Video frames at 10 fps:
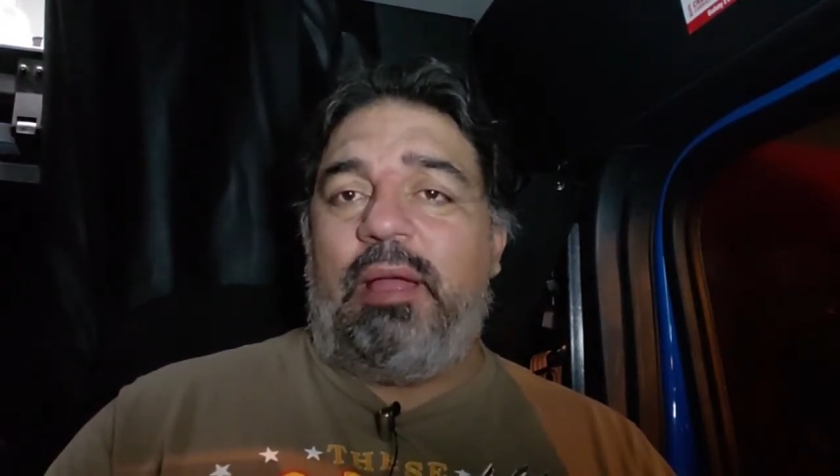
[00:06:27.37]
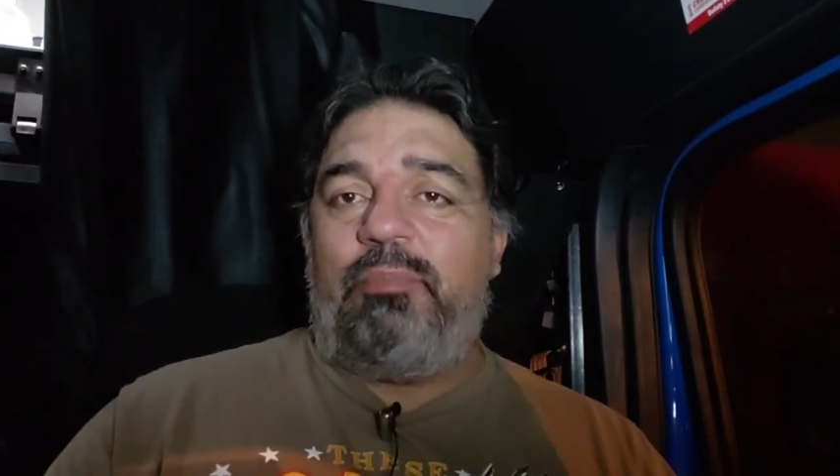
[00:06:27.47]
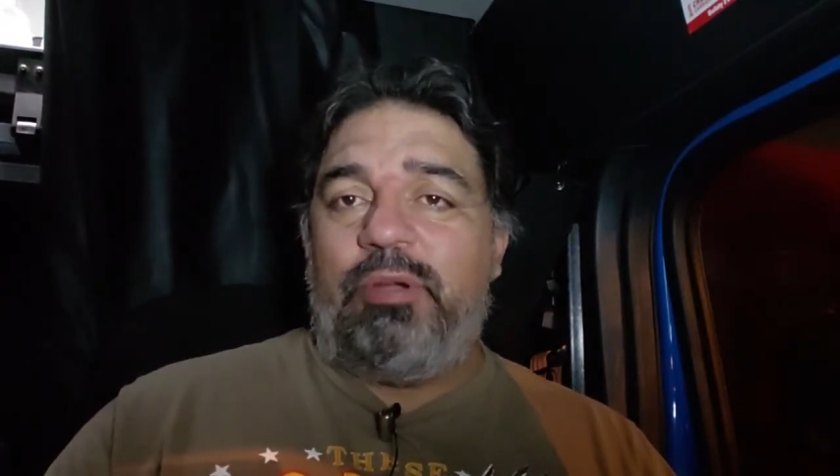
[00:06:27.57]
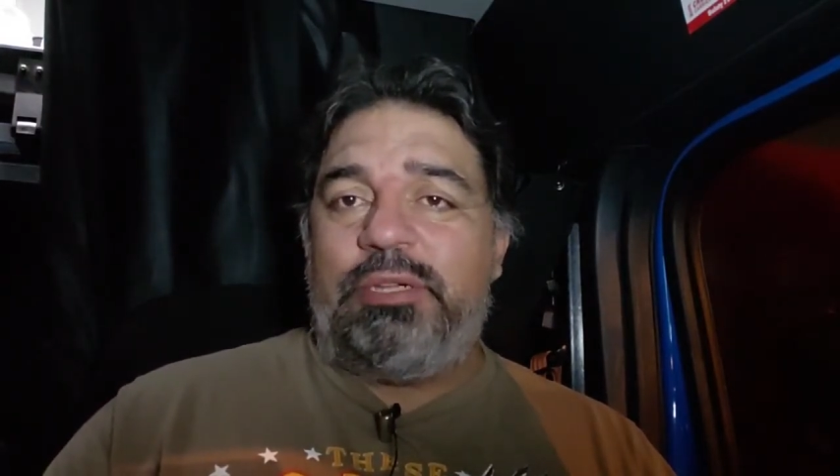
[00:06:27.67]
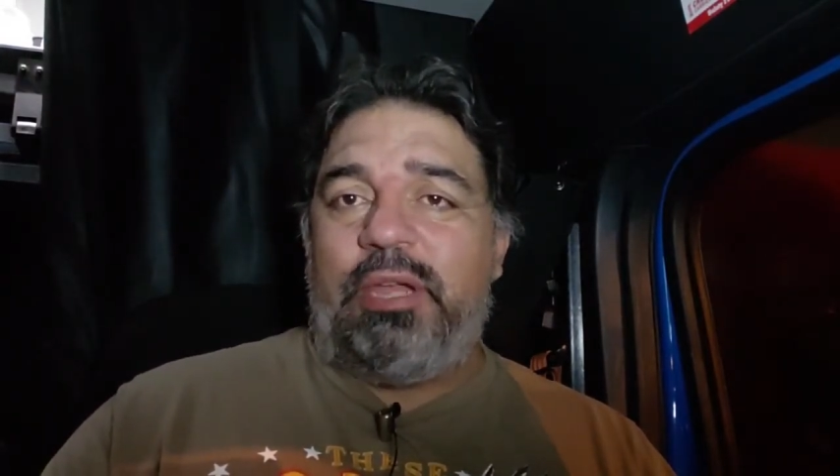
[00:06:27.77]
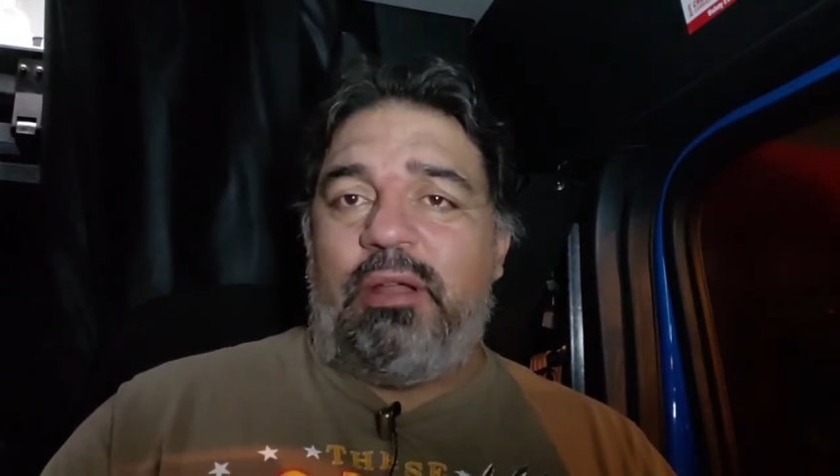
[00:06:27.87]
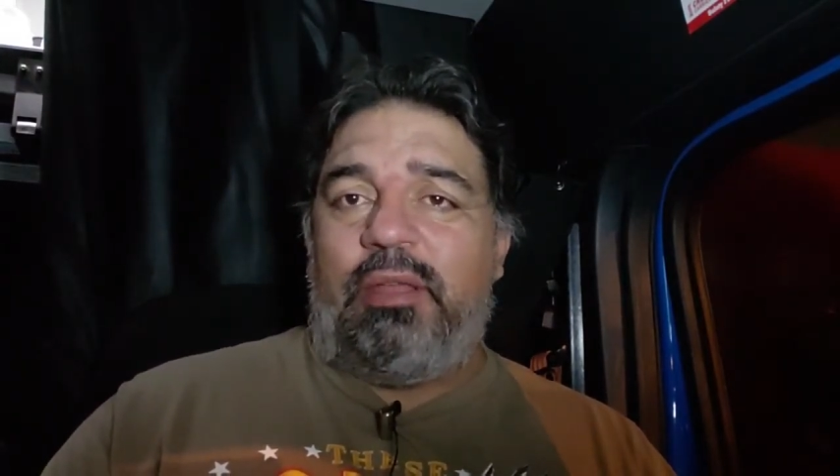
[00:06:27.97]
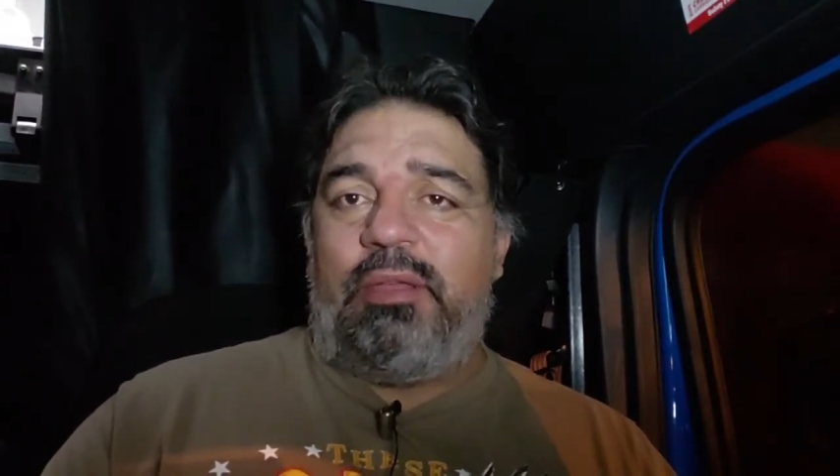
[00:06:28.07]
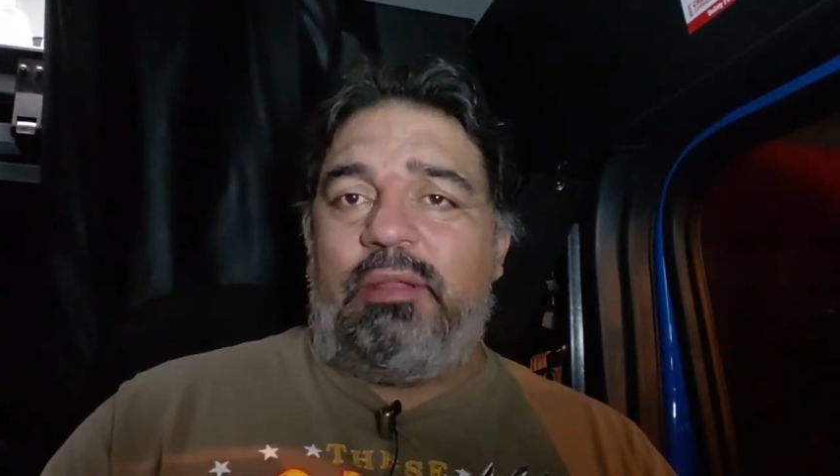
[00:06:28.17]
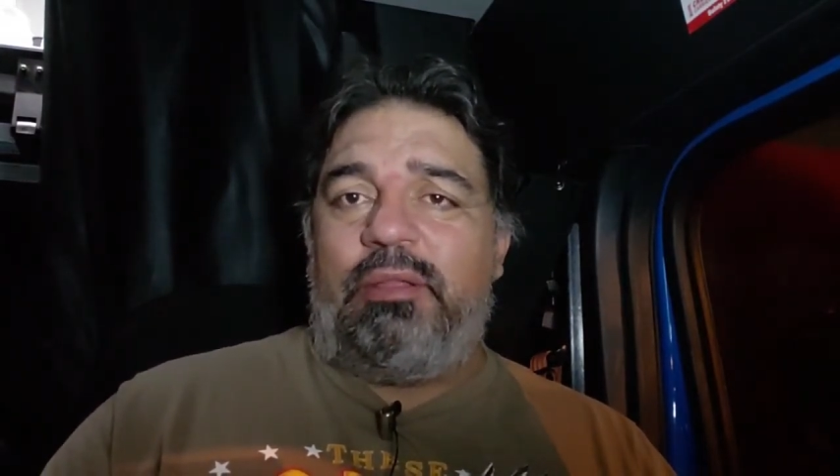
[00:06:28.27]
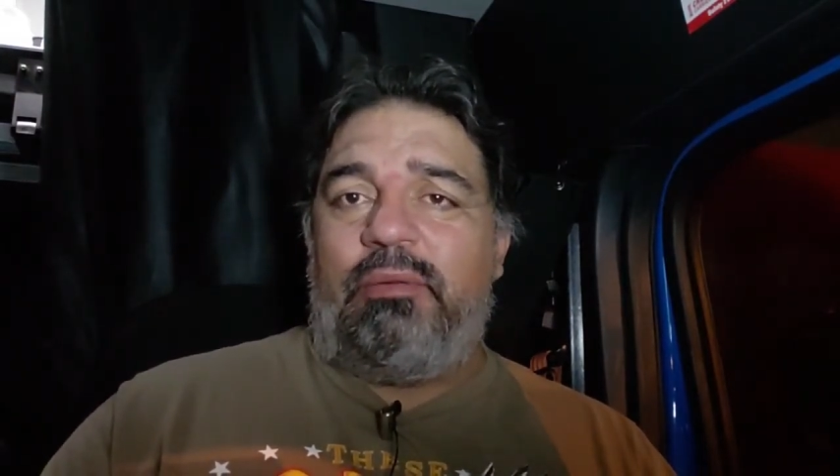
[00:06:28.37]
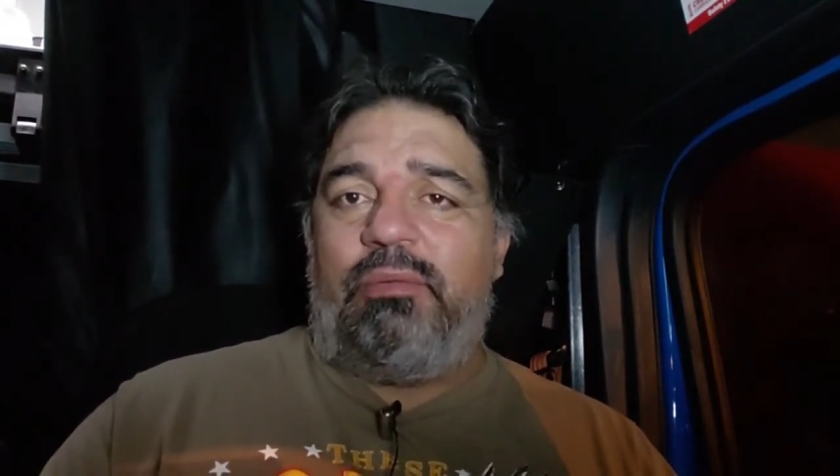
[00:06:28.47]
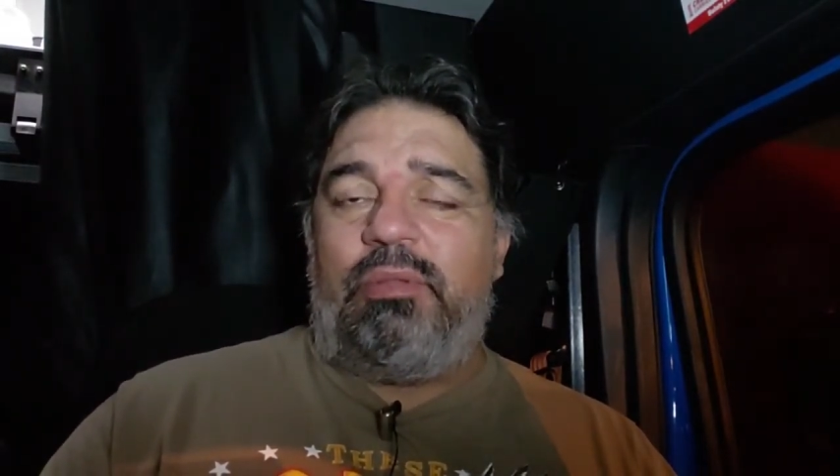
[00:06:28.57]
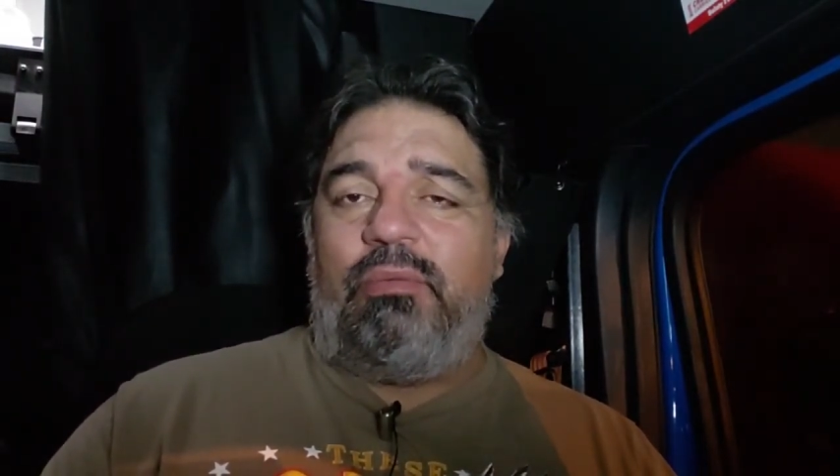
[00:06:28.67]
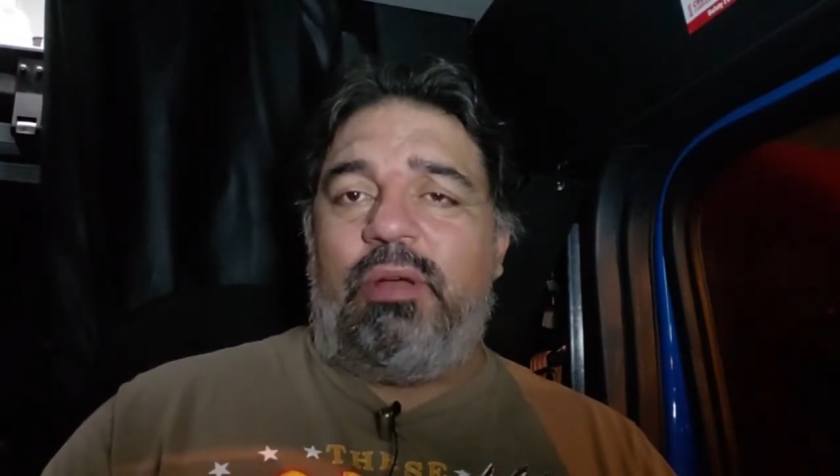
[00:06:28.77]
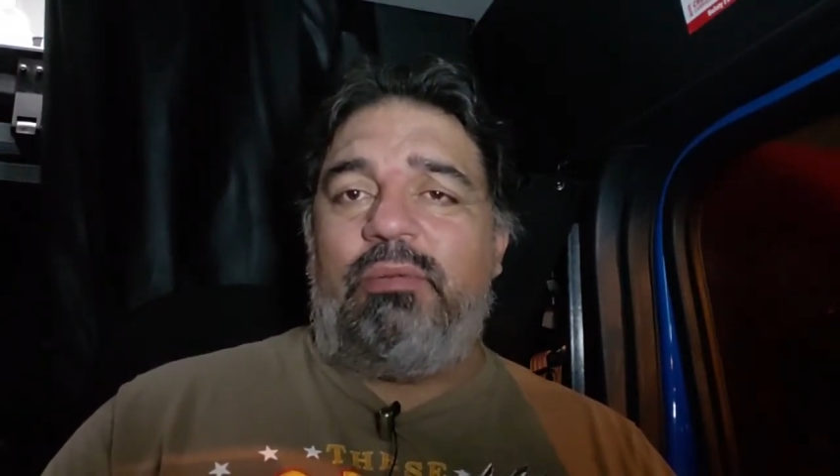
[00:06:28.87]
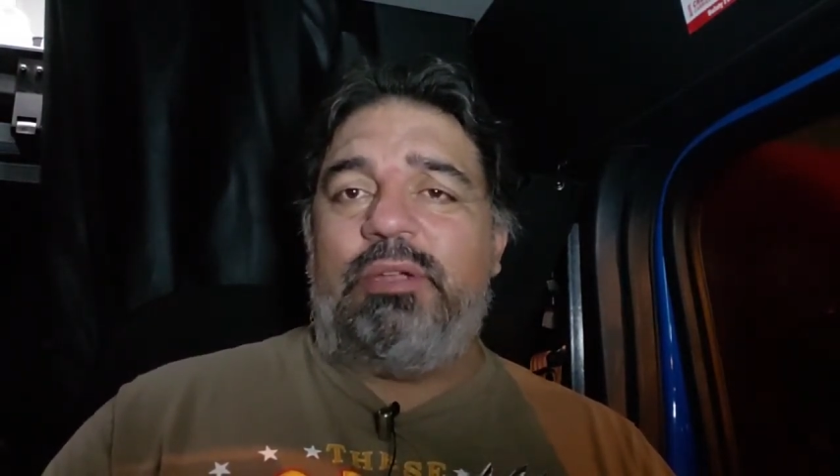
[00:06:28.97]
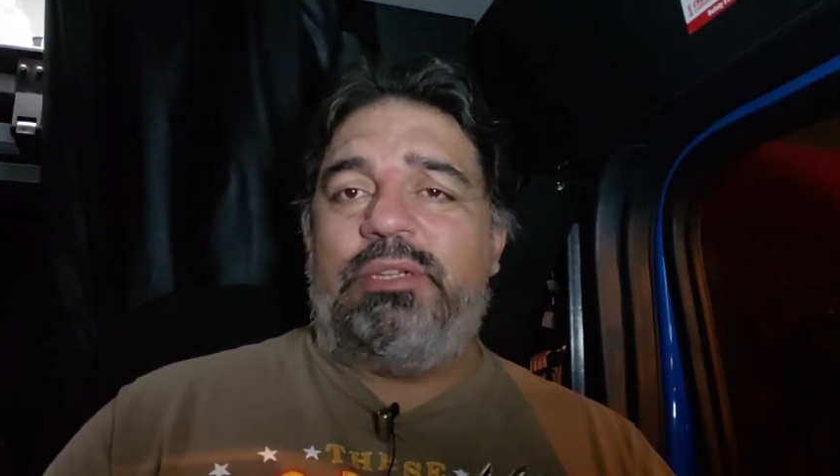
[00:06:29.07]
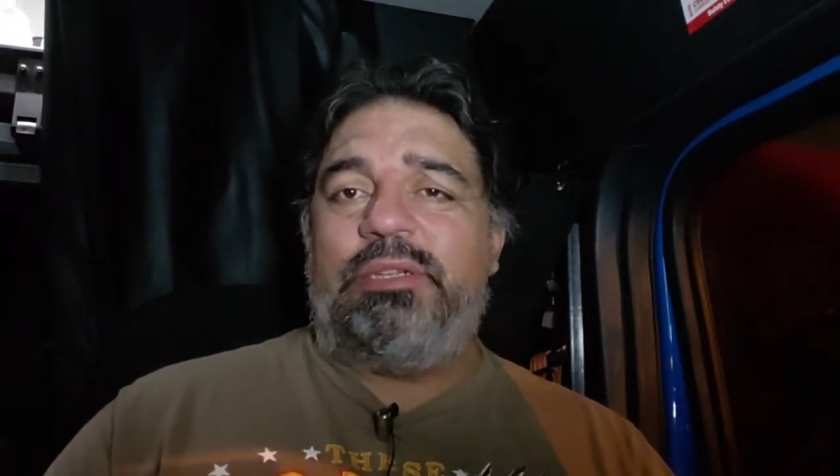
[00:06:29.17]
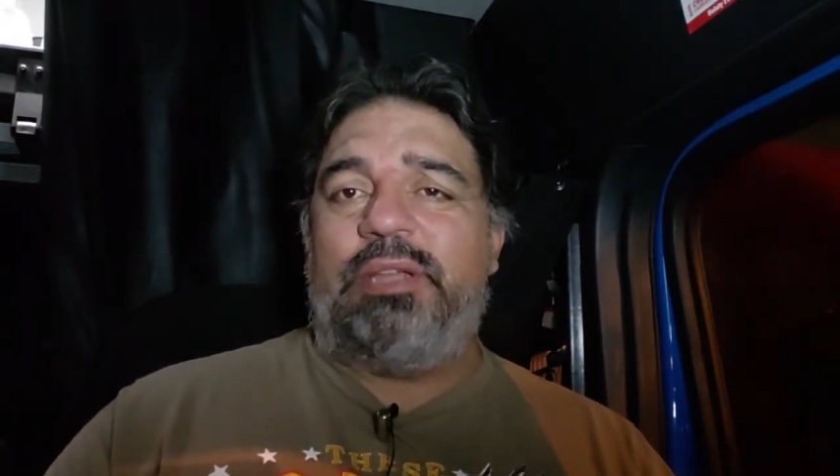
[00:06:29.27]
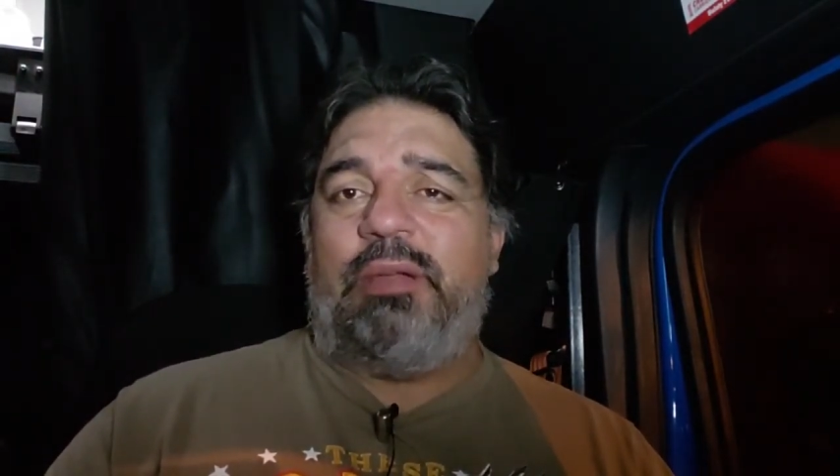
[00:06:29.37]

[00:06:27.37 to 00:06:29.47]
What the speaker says: appreciate all the well wishes.